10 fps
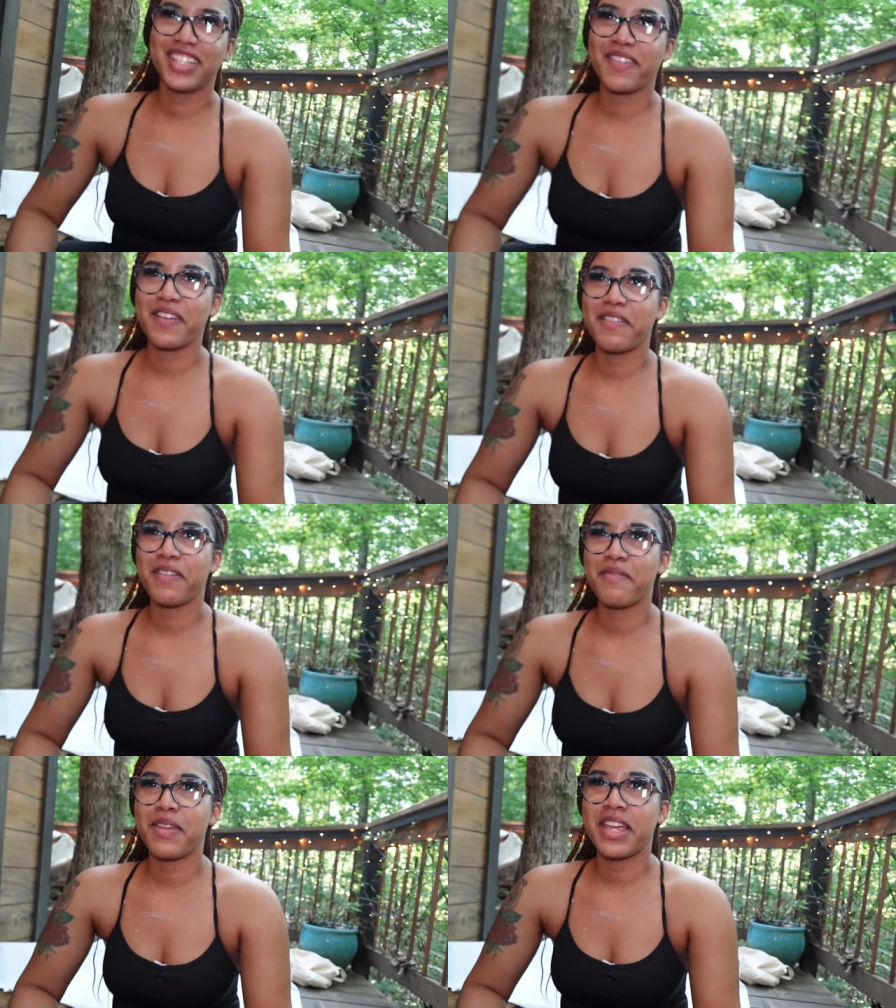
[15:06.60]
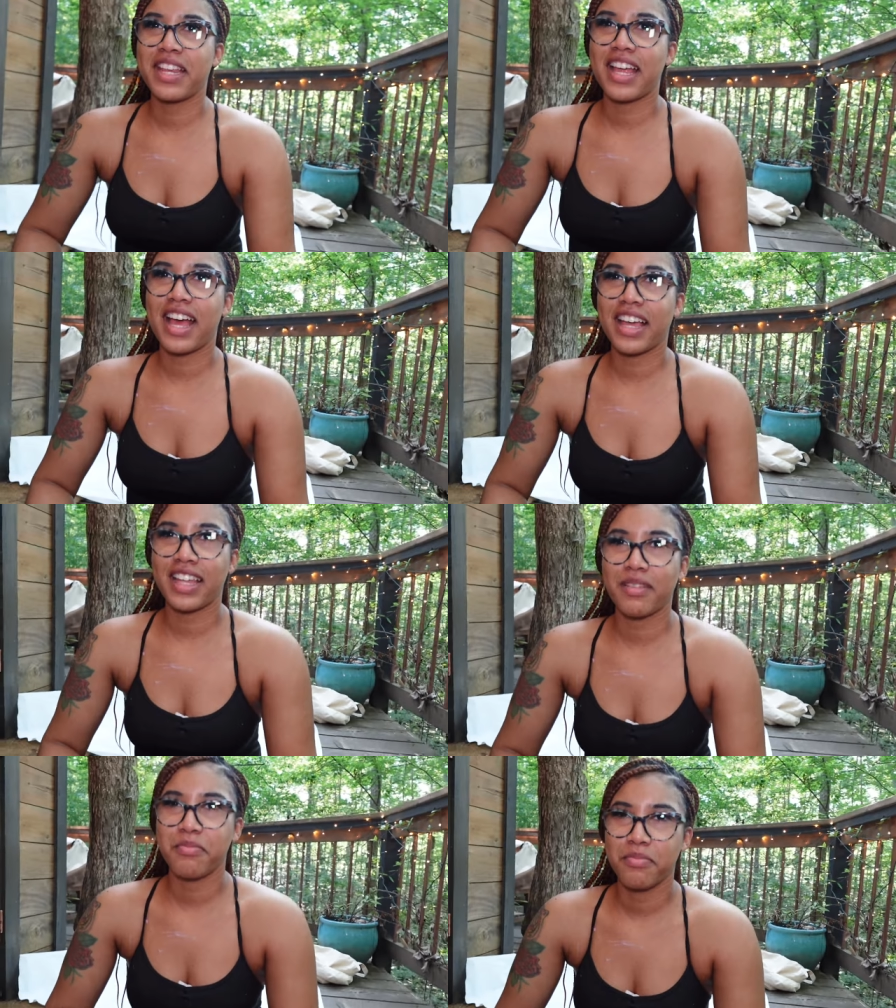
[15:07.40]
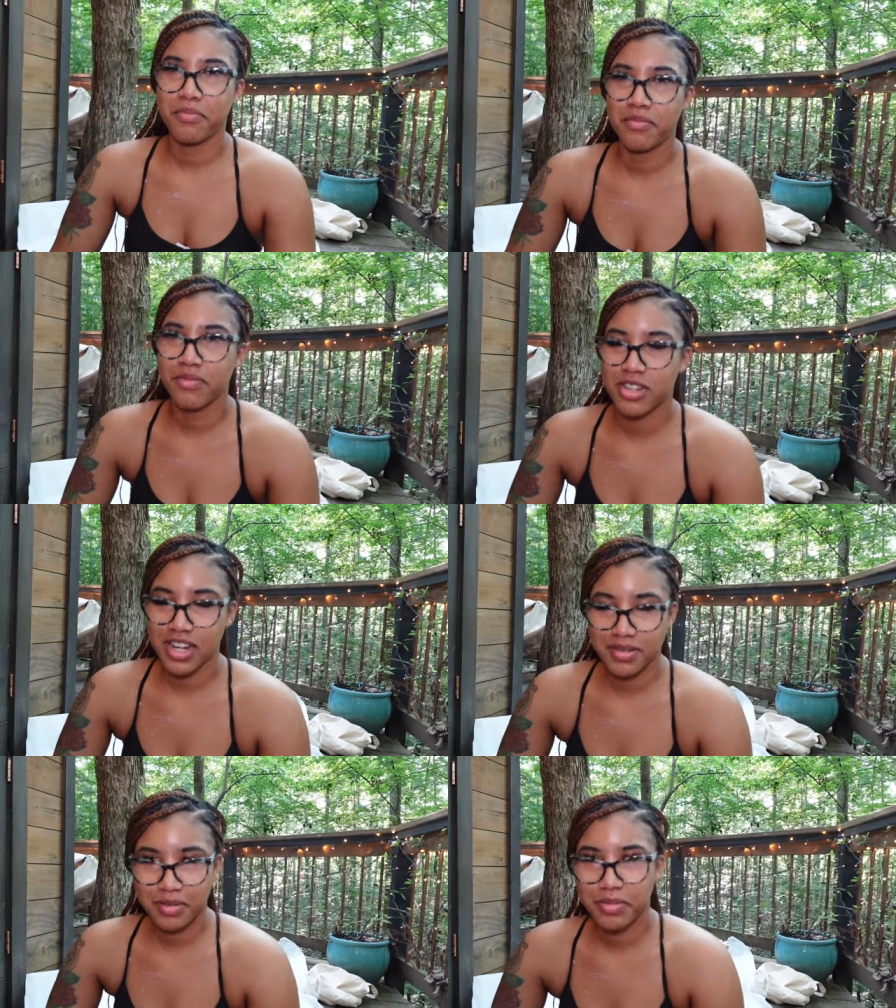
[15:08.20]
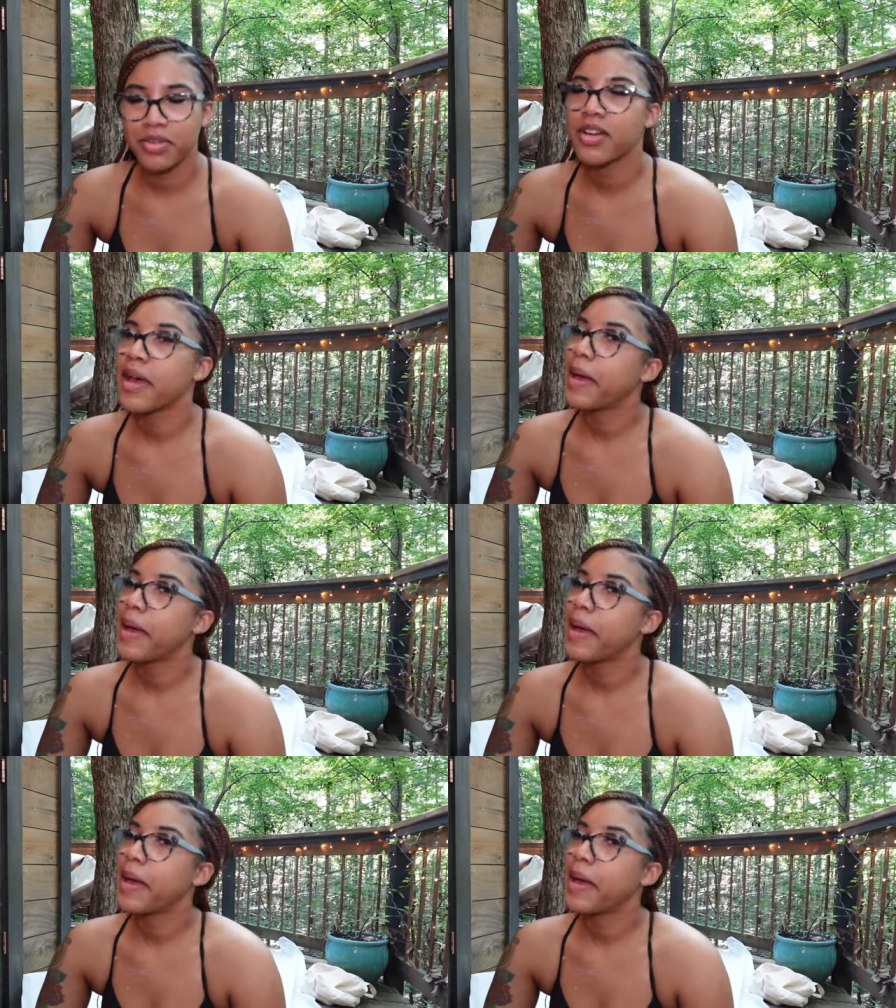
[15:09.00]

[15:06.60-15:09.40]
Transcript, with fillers: ship if it means that I could charge people.